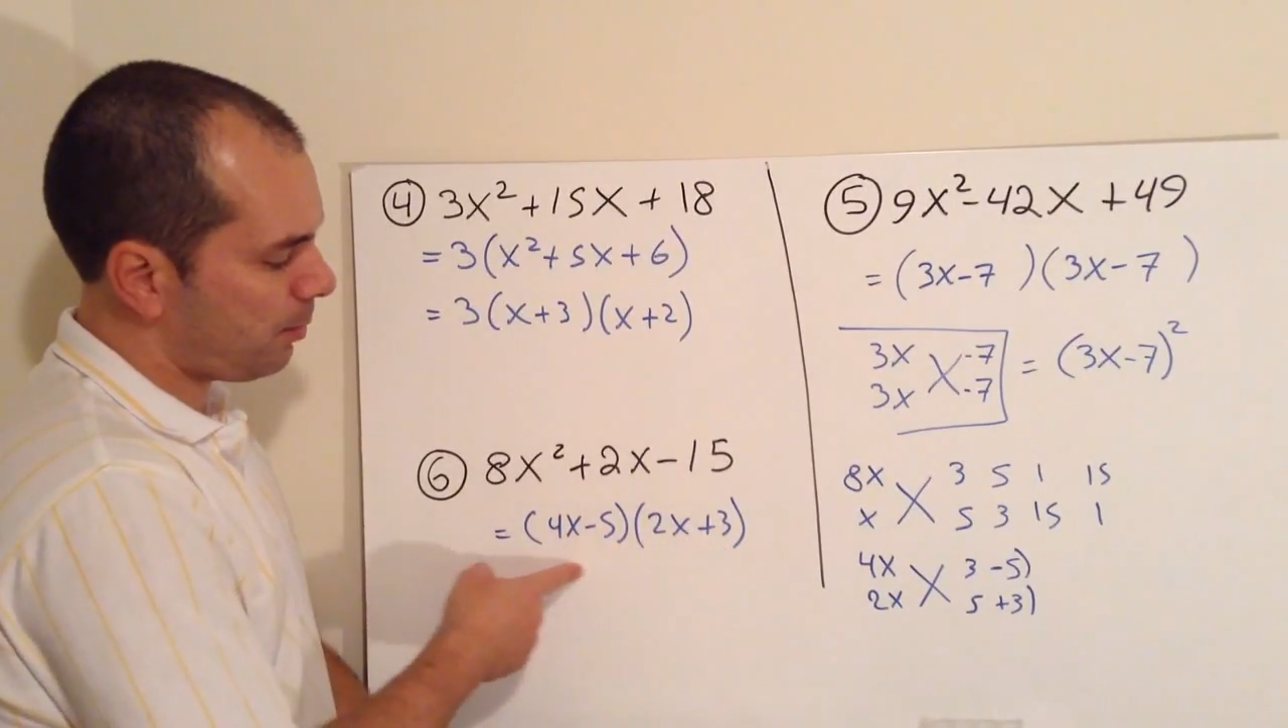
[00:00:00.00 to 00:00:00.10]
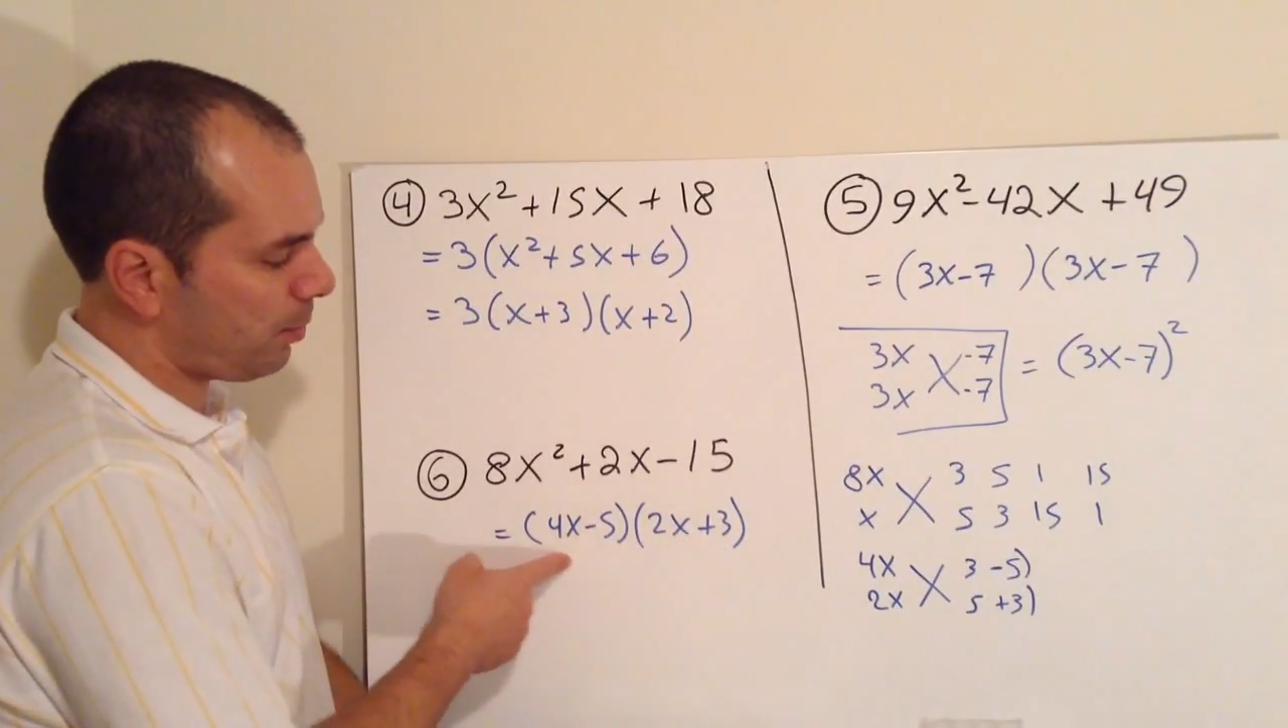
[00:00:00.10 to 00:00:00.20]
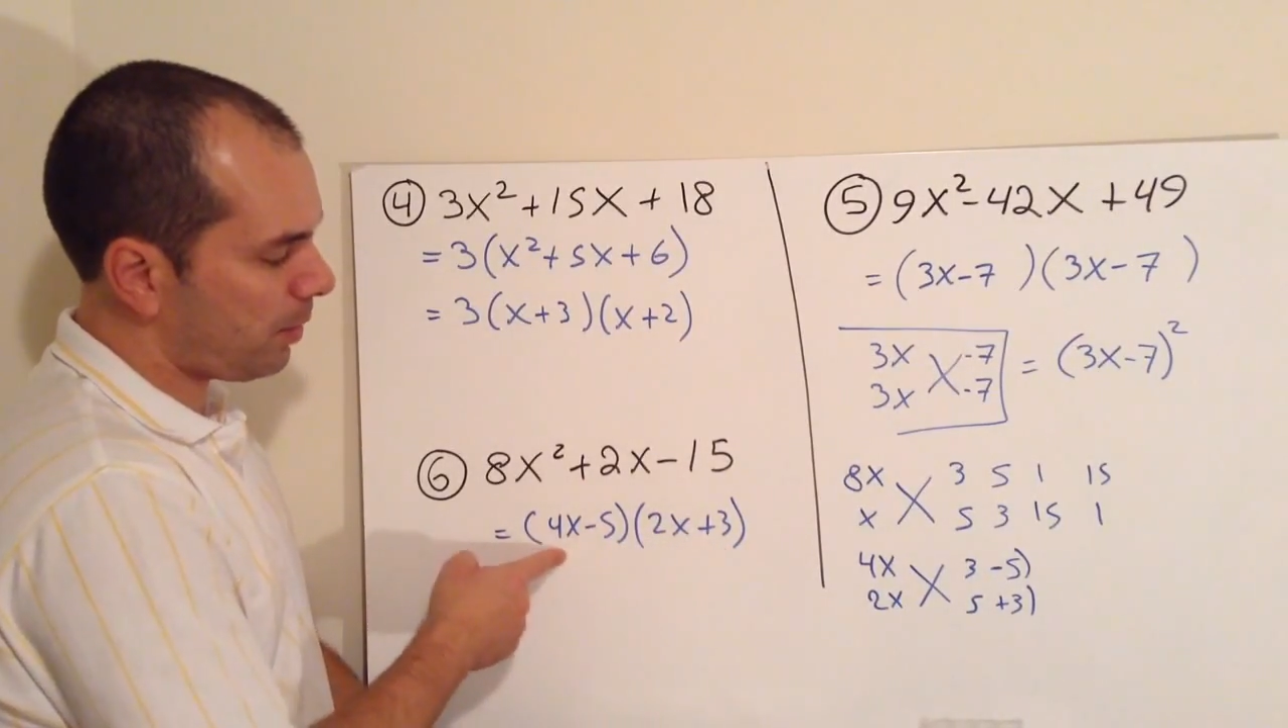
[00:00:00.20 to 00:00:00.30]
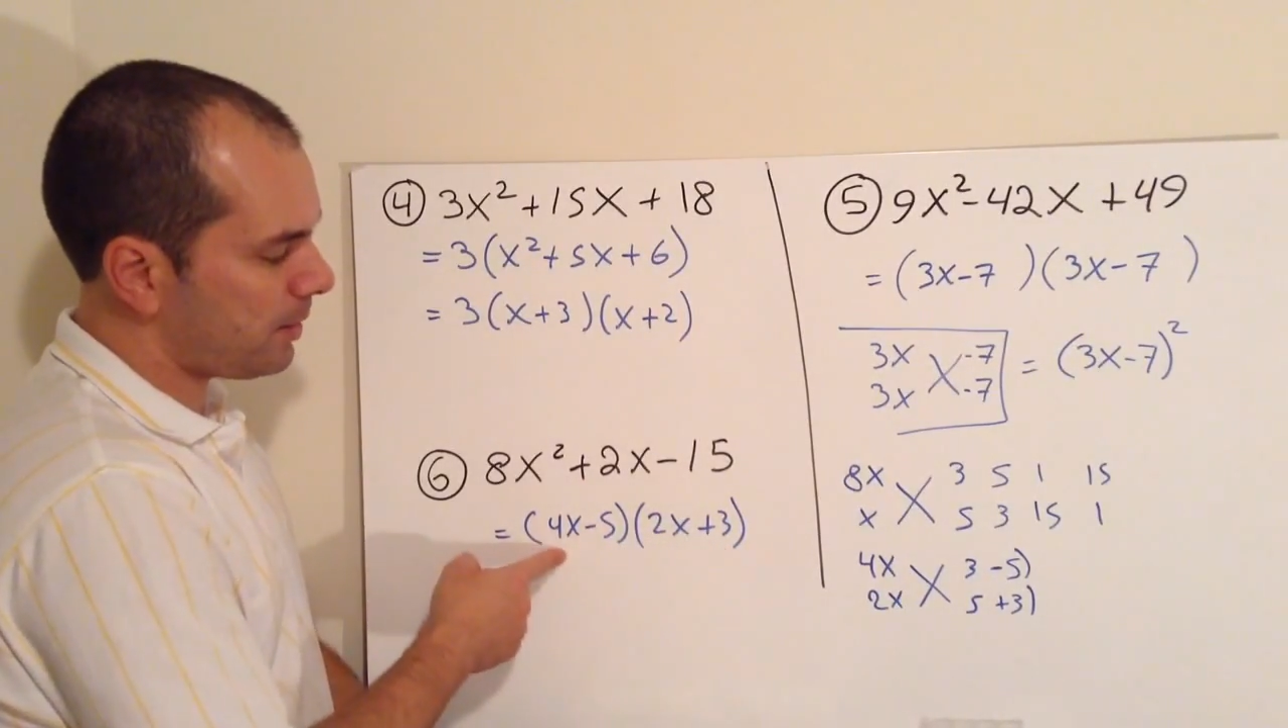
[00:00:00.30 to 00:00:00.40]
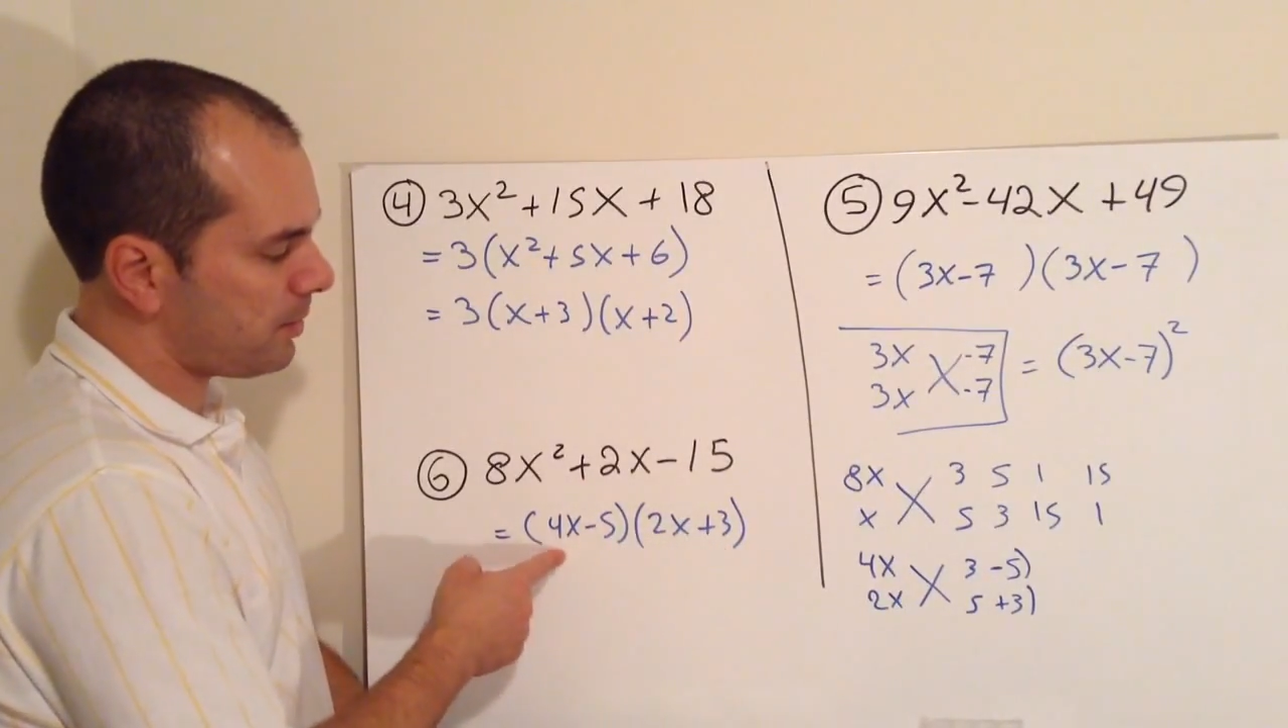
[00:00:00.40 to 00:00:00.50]

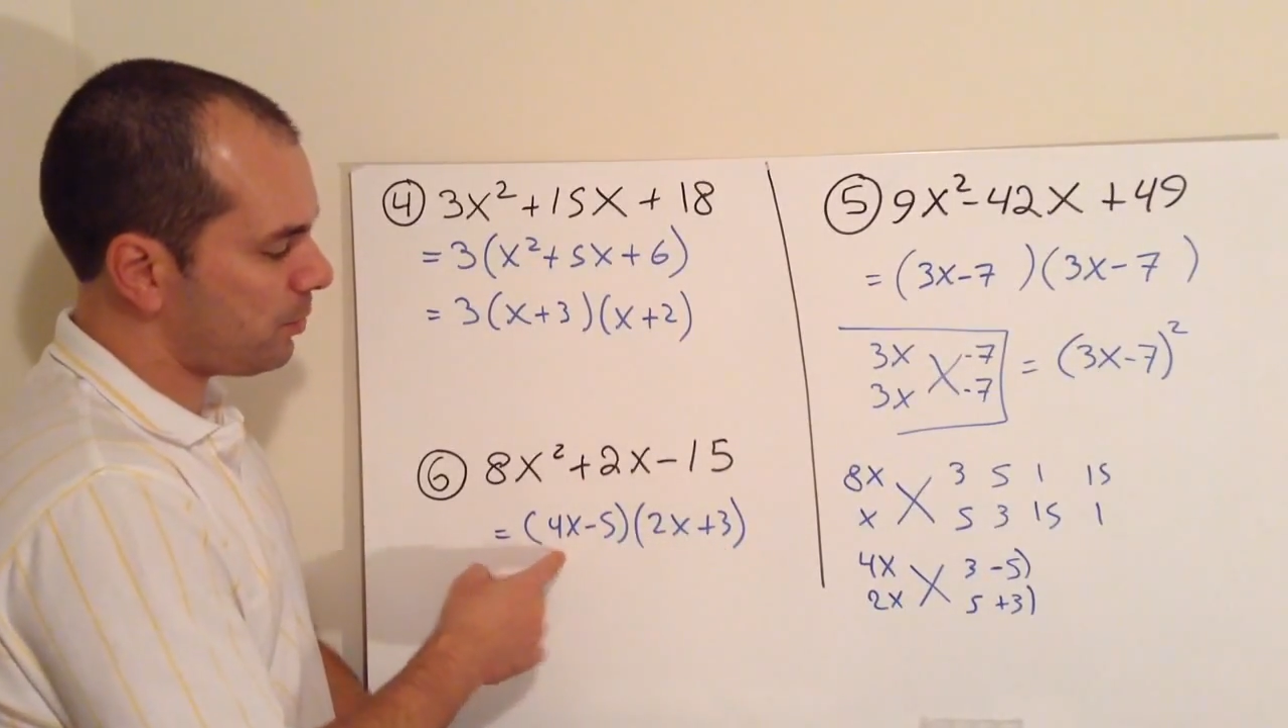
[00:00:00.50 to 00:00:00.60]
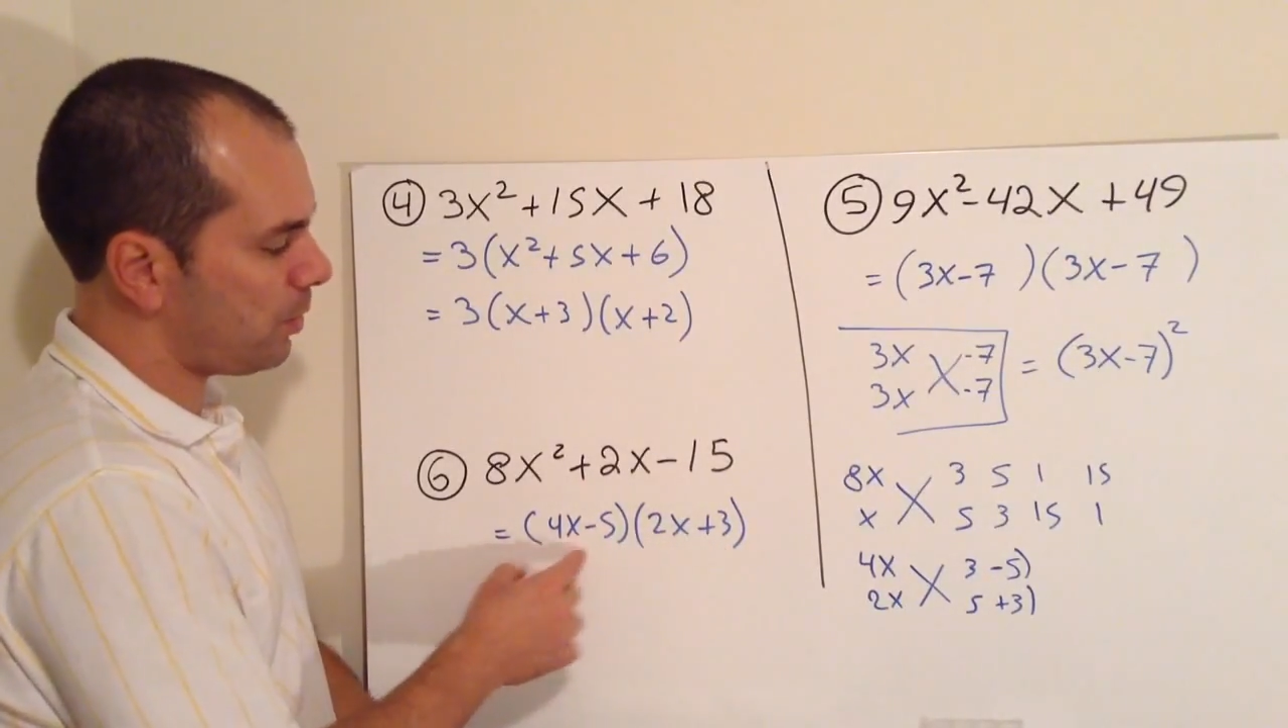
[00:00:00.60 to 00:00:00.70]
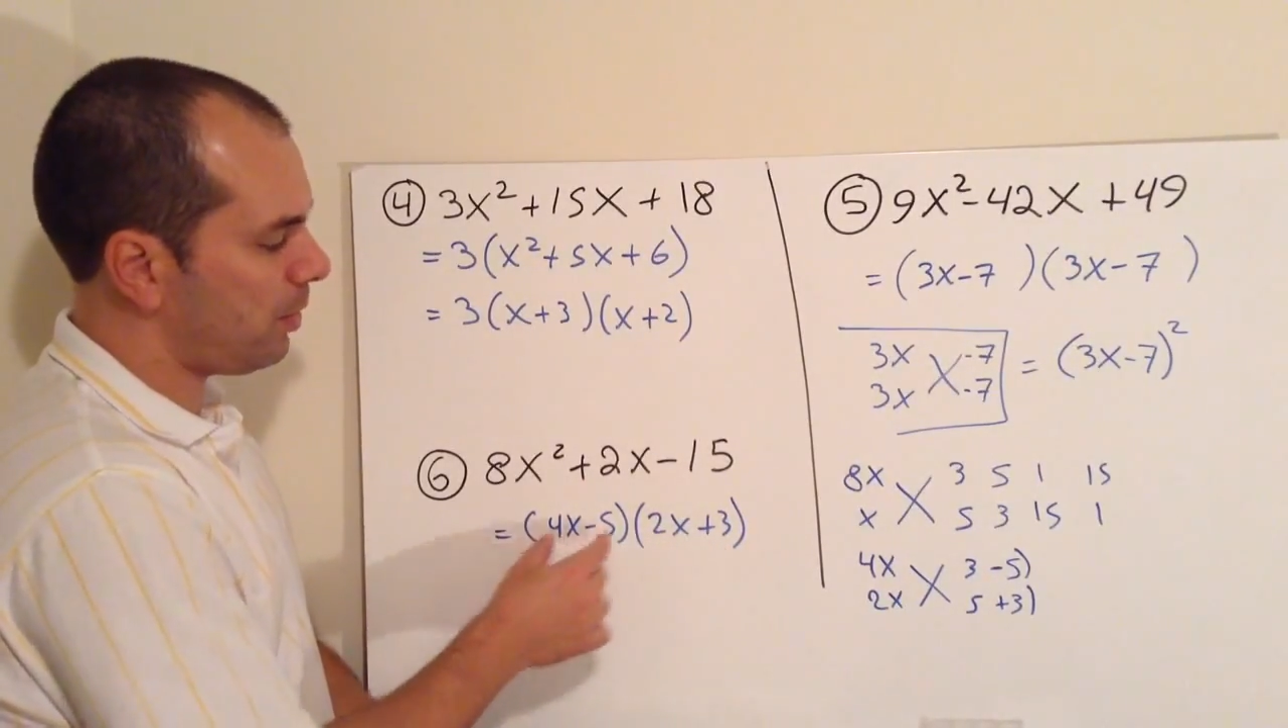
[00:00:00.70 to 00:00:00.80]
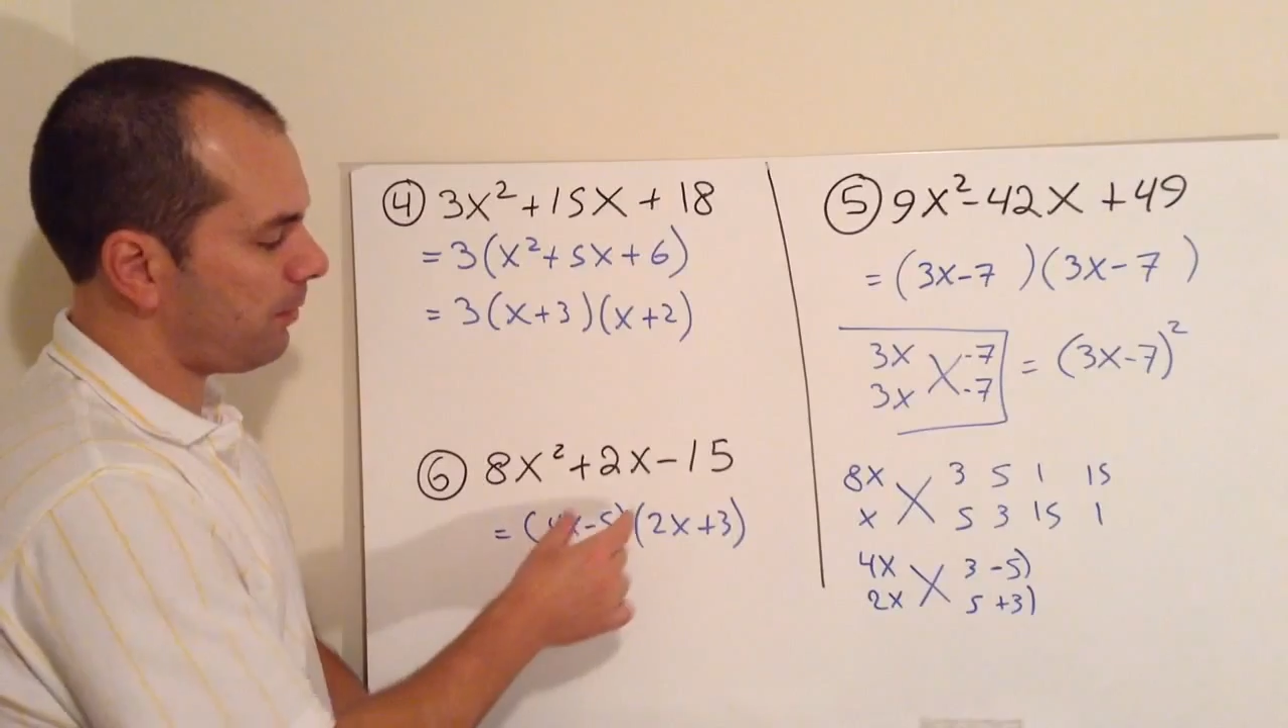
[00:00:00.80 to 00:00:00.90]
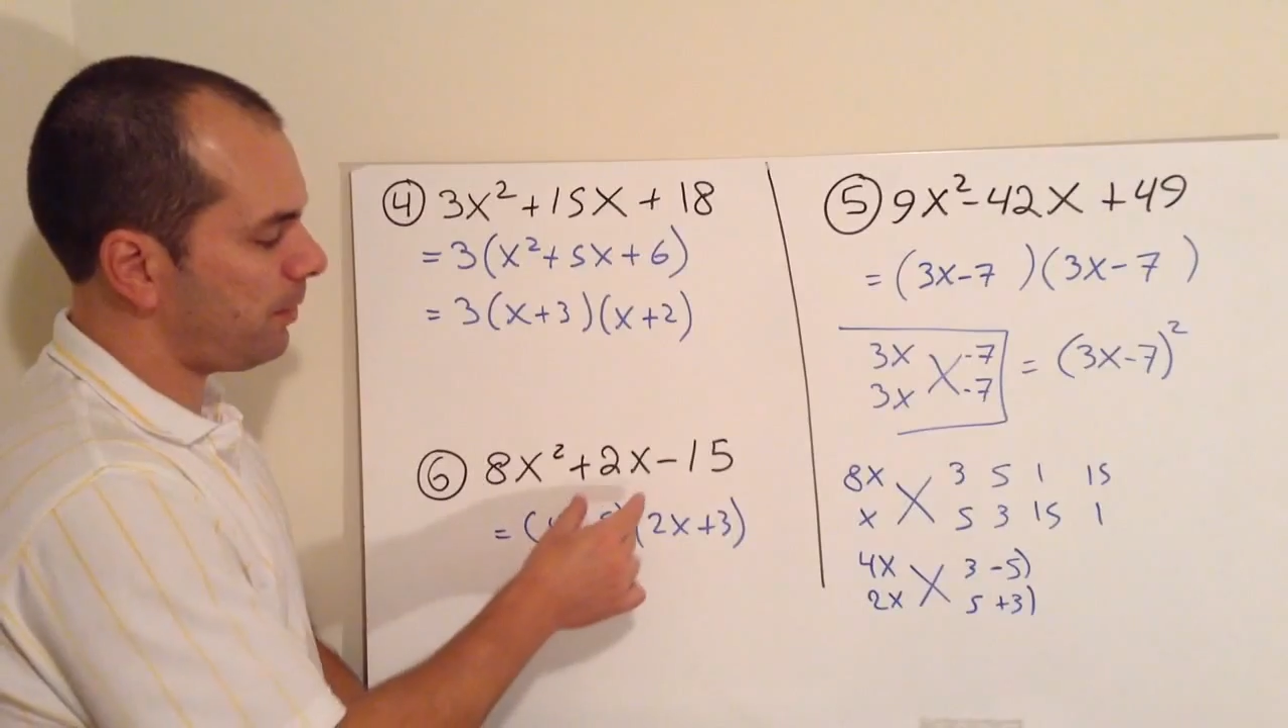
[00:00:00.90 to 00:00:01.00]
plus
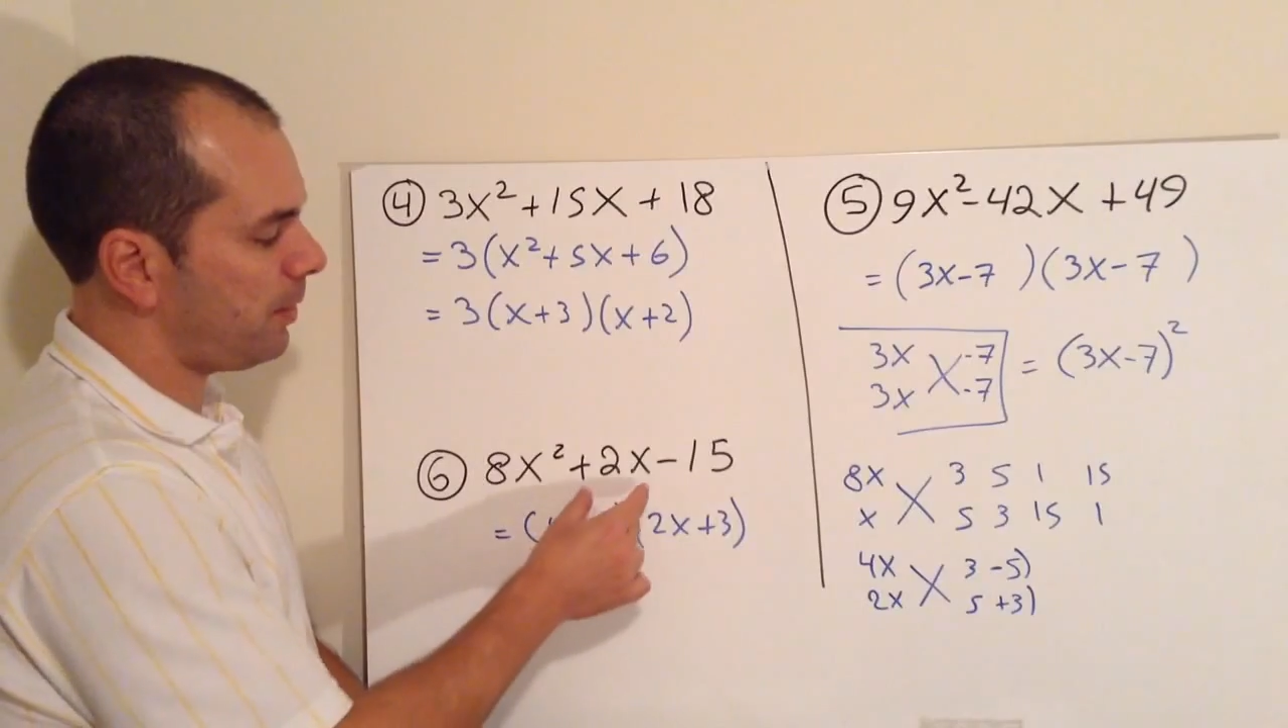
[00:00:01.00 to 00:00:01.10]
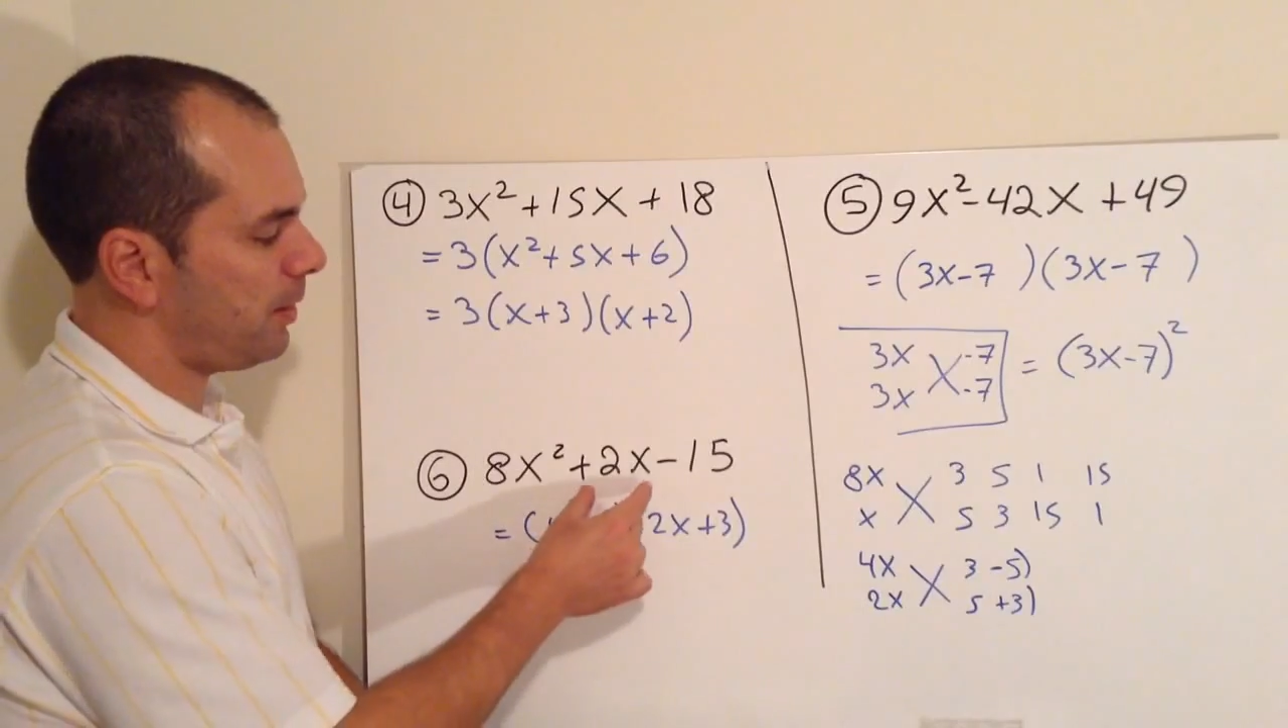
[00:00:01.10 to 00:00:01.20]
12